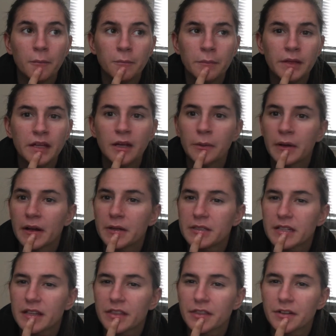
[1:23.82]
me when I was
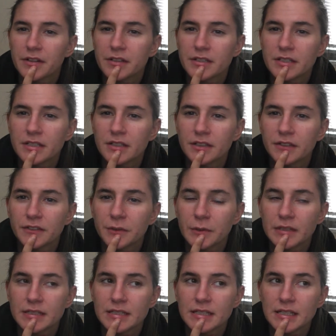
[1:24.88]
like 13 or
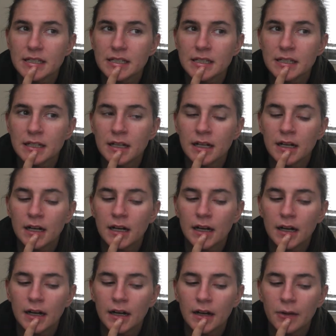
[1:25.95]
14
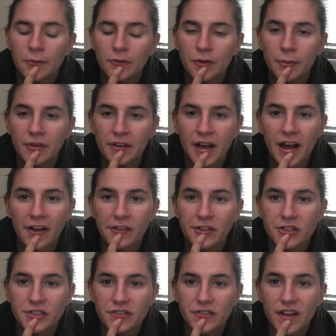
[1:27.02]
from an
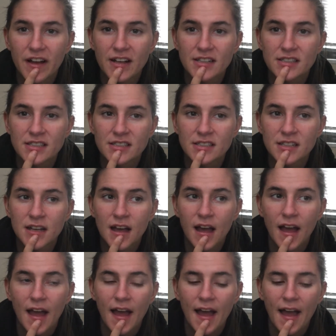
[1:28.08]
Irish fest.
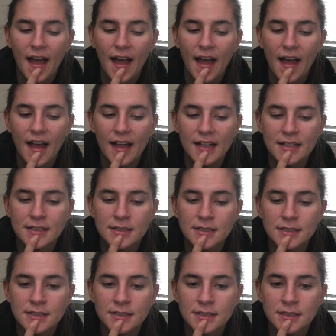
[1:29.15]
And
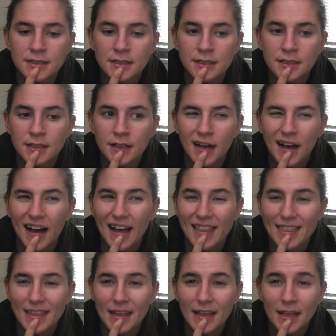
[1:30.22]
I
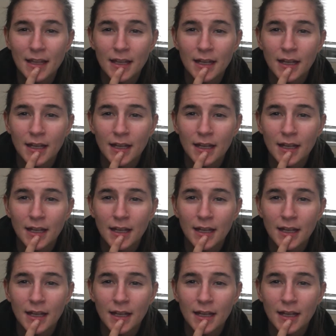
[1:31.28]
think,